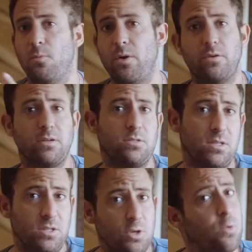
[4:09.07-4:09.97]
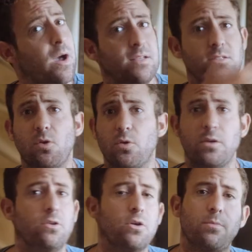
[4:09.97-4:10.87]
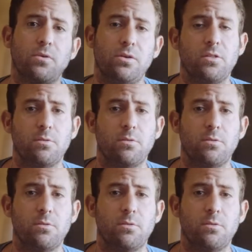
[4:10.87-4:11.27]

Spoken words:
whether it's in the US or in Europe or another